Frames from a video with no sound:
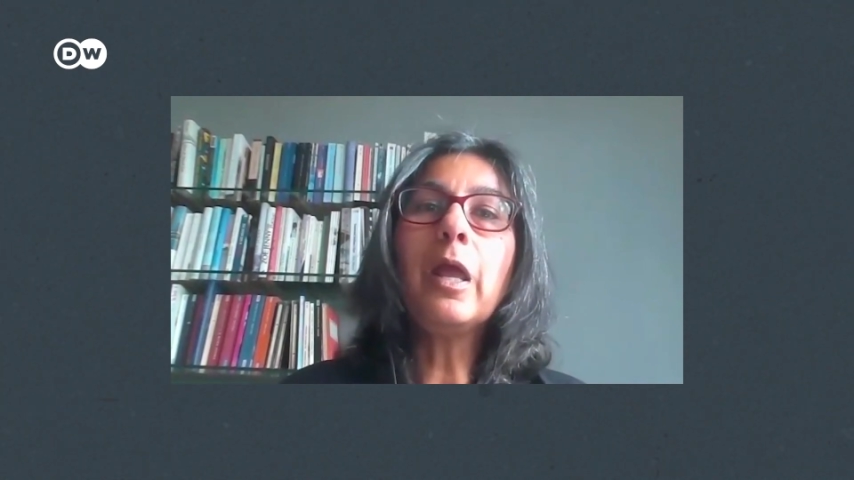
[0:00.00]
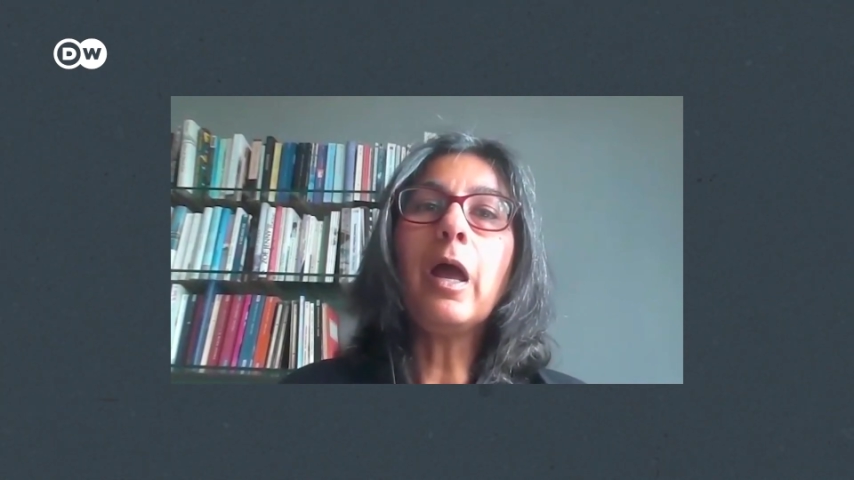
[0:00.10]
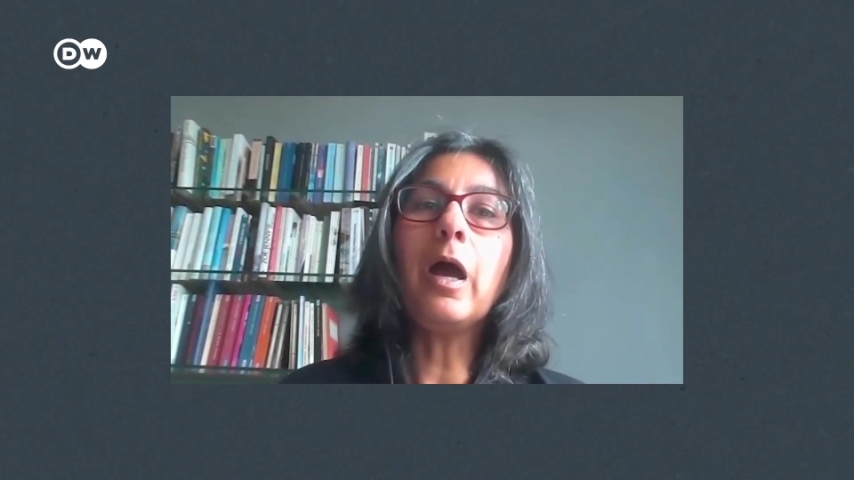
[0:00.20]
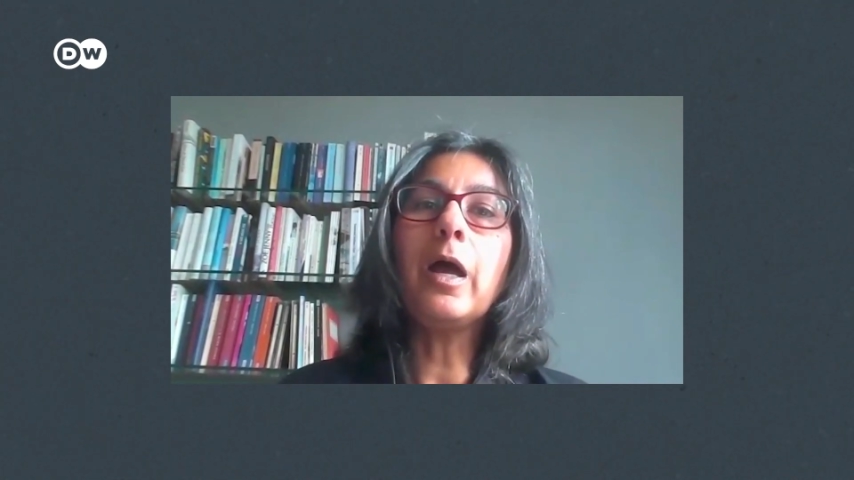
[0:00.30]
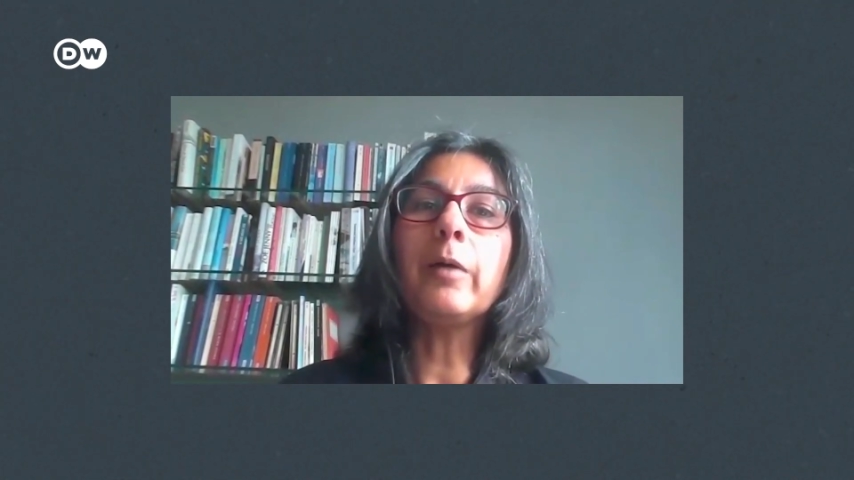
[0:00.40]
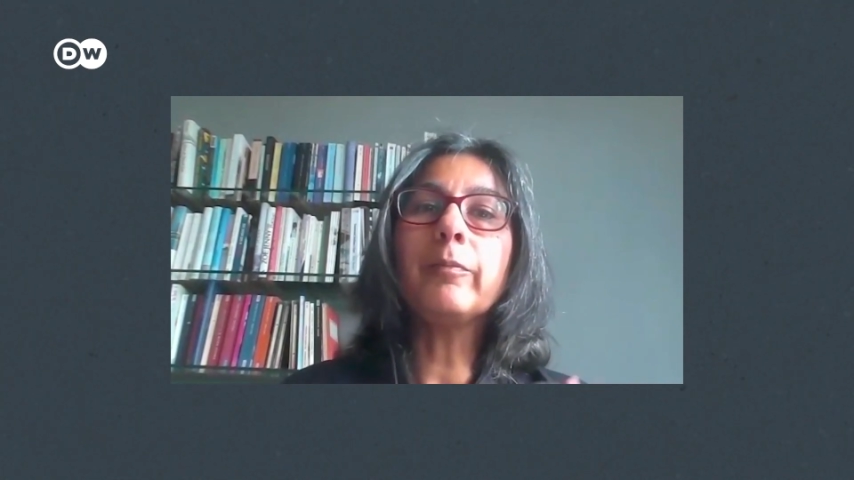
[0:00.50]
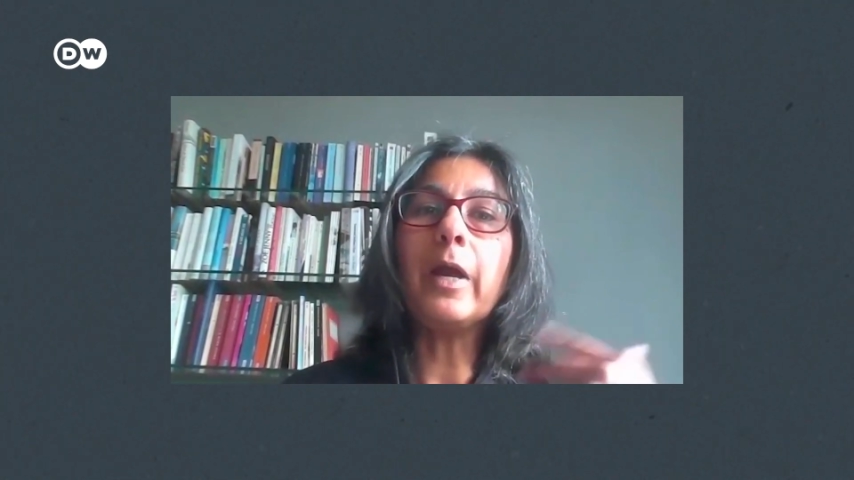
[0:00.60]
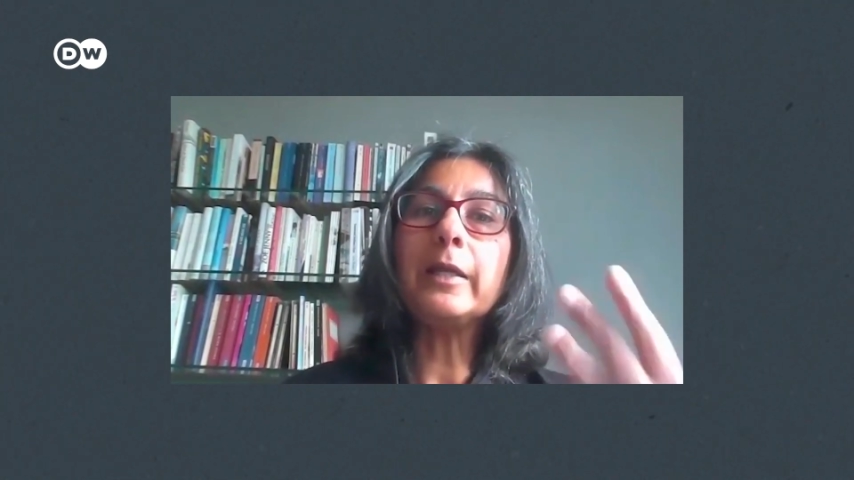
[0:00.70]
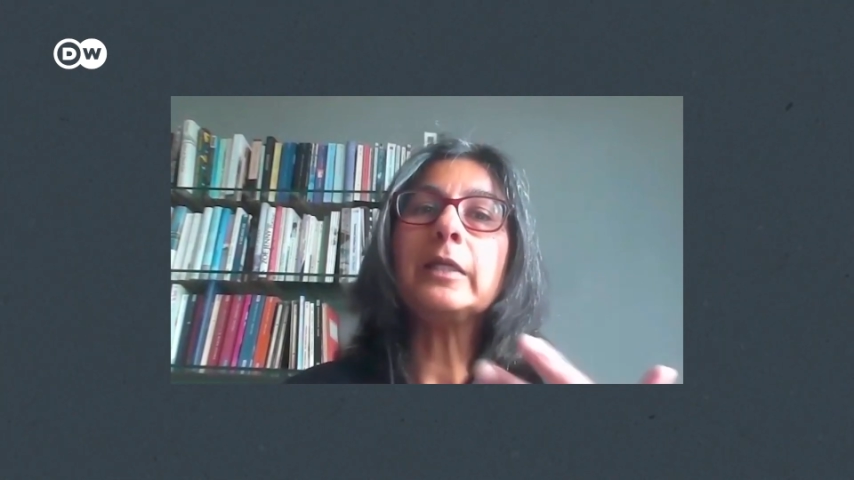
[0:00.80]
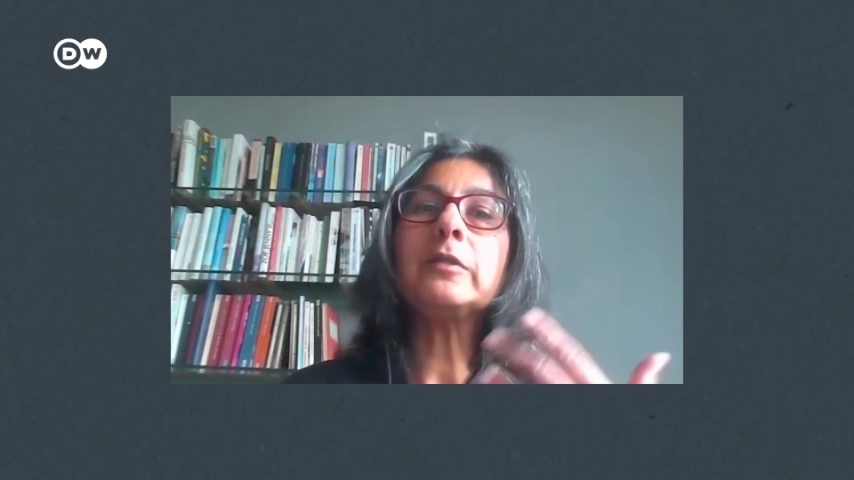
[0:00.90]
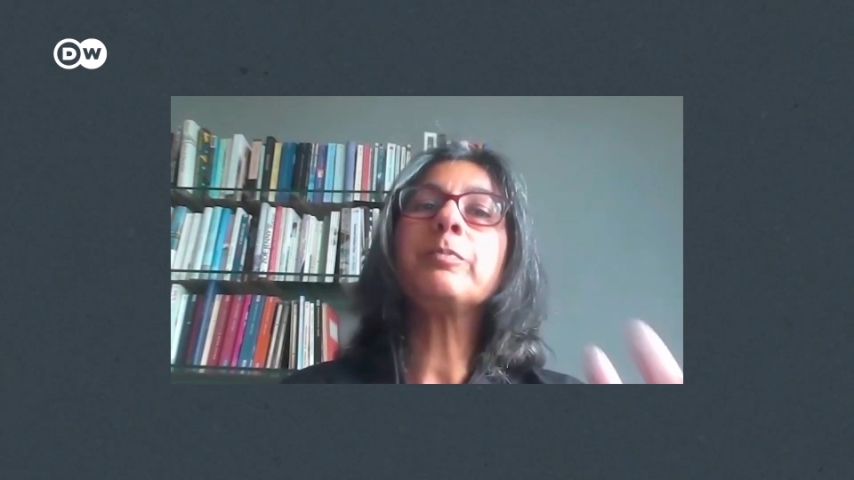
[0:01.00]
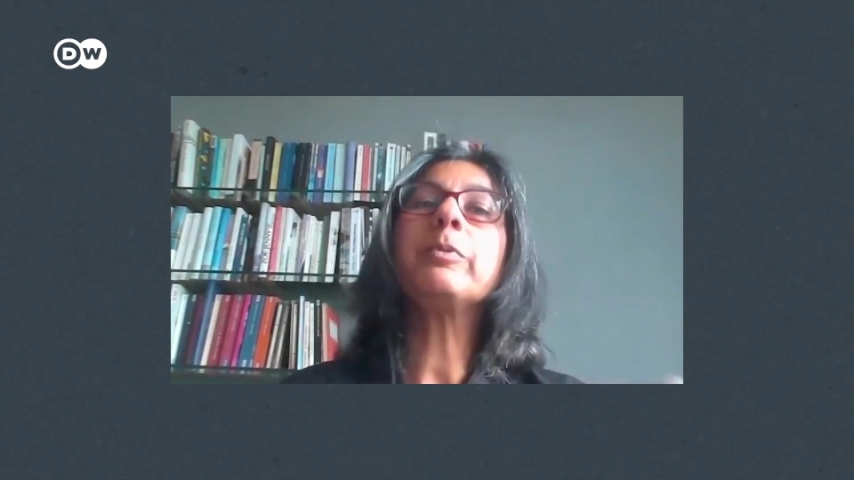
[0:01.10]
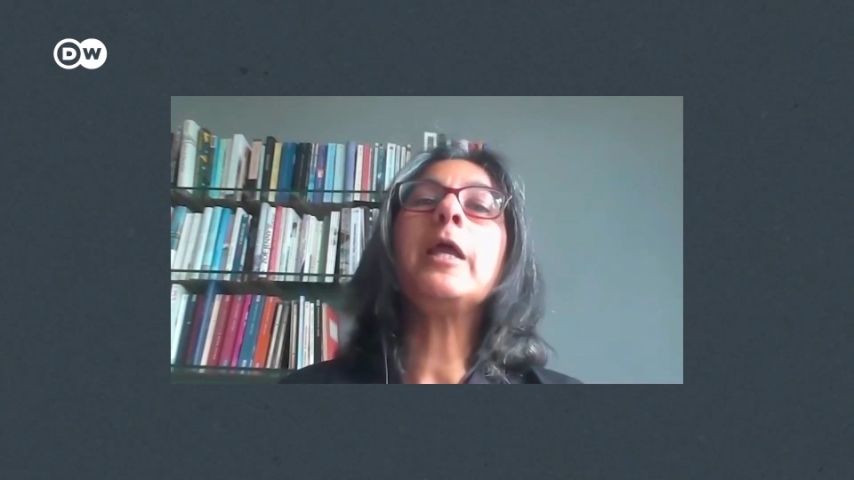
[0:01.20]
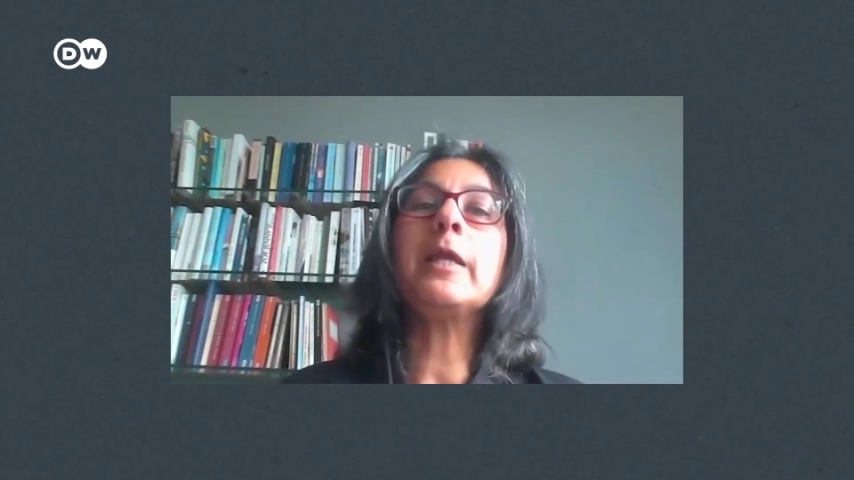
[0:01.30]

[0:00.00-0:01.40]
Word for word: um, and it's playing